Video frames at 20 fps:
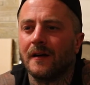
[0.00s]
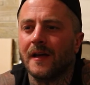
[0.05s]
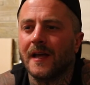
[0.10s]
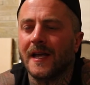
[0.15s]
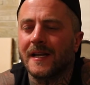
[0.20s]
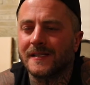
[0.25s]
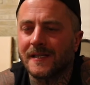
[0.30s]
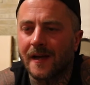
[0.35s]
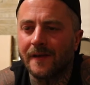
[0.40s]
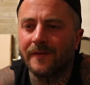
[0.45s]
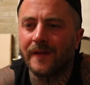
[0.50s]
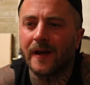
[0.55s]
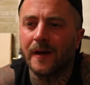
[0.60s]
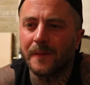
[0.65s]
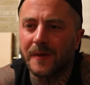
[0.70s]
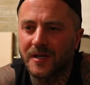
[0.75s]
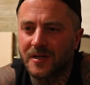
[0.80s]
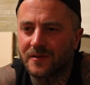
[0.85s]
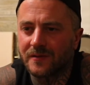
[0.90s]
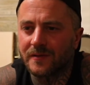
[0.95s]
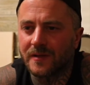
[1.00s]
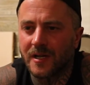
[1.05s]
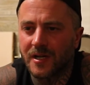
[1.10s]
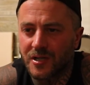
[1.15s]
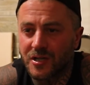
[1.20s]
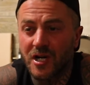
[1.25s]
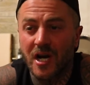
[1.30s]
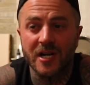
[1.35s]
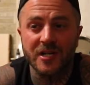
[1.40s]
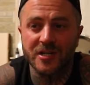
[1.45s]
anti-venom
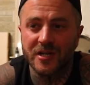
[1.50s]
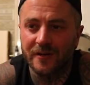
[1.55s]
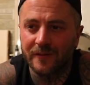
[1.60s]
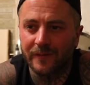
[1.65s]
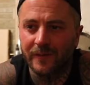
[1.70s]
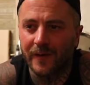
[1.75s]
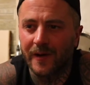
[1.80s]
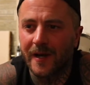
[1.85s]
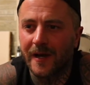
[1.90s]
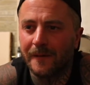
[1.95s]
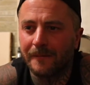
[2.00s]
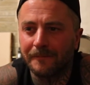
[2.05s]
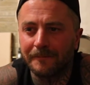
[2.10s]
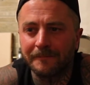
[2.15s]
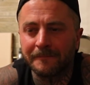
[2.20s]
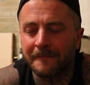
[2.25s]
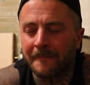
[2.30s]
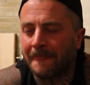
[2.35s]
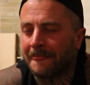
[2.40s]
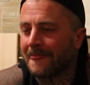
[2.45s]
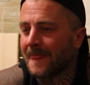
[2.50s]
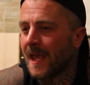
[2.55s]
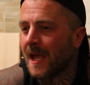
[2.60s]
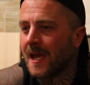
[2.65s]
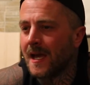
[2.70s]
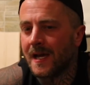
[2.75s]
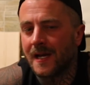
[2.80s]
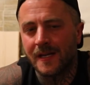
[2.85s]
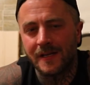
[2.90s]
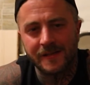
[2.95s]
injection for
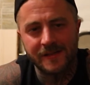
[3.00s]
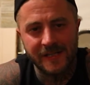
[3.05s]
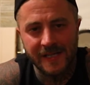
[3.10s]
him.